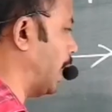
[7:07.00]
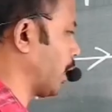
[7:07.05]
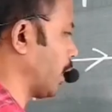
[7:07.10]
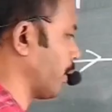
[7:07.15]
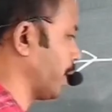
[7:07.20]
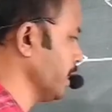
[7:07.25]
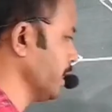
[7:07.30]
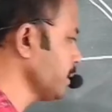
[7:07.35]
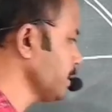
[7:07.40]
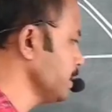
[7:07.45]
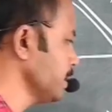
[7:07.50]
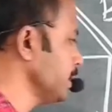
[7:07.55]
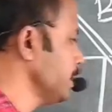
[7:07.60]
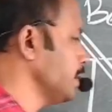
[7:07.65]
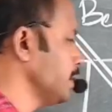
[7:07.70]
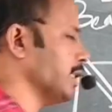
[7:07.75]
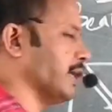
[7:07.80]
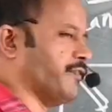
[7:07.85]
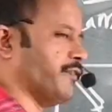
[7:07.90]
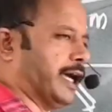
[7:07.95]
Other one is
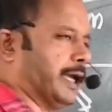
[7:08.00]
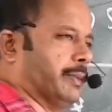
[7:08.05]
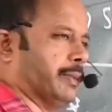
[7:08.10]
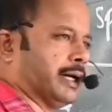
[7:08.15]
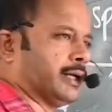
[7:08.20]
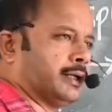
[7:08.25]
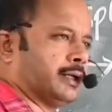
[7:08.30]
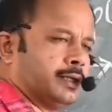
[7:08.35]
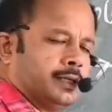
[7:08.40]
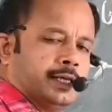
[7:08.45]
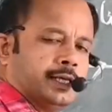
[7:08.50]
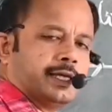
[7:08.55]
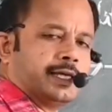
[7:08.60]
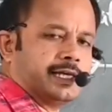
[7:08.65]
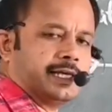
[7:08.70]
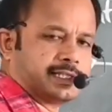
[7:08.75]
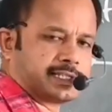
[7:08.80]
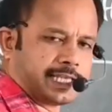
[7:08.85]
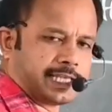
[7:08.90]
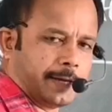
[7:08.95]
the fiber
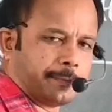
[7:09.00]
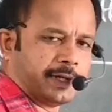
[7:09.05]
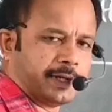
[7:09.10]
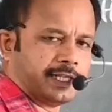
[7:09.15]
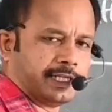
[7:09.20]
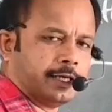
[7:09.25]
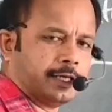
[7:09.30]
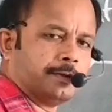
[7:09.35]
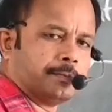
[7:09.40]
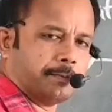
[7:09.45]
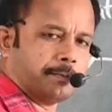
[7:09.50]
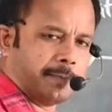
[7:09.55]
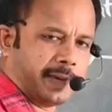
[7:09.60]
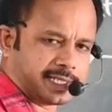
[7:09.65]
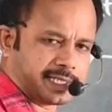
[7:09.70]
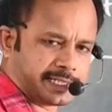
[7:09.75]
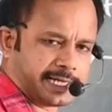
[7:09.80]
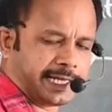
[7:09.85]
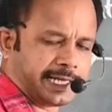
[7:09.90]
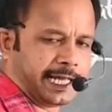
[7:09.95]
is kept in the
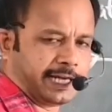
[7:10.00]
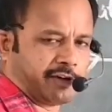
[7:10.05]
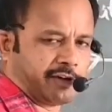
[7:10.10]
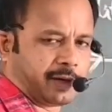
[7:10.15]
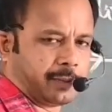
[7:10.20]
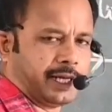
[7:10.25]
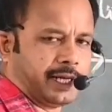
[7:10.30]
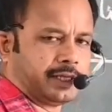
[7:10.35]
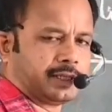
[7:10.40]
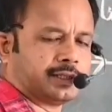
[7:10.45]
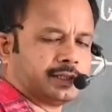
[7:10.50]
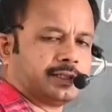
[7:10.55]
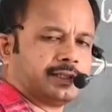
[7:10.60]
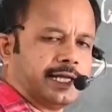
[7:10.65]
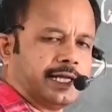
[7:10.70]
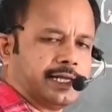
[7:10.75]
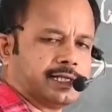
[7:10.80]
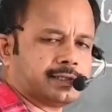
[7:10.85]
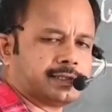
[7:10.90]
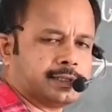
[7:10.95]
measuring environment,
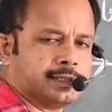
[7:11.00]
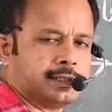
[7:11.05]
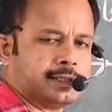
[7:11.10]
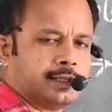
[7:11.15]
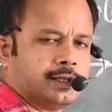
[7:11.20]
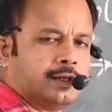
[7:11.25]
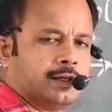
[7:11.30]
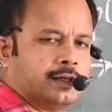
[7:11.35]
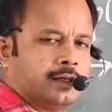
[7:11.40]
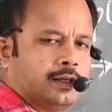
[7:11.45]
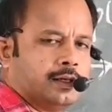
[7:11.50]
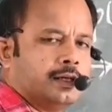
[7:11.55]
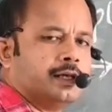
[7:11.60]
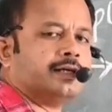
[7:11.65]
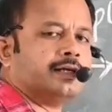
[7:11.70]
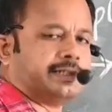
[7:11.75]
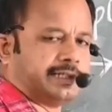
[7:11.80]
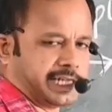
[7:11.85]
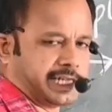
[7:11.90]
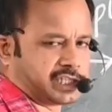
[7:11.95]
that is
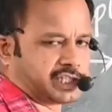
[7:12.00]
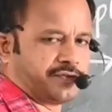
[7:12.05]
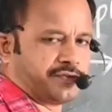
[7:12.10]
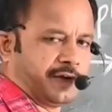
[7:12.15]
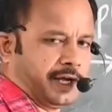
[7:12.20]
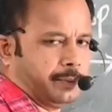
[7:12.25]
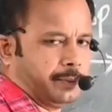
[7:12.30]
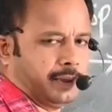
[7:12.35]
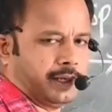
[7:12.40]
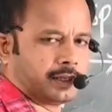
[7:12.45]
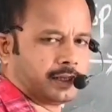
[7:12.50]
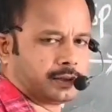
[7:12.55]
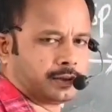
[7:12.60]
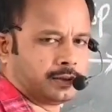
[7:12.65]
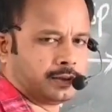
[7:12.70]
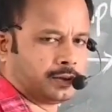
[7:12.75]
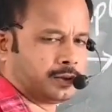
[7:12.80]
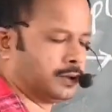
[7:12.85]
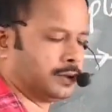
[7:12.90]
test fiber.